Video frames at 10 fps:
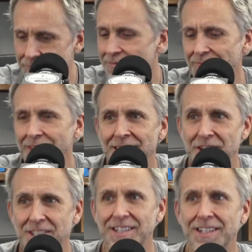
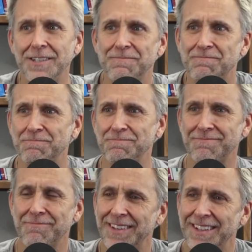while
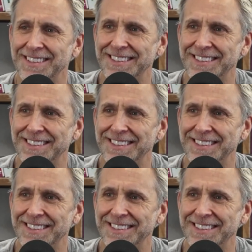you're drinking that,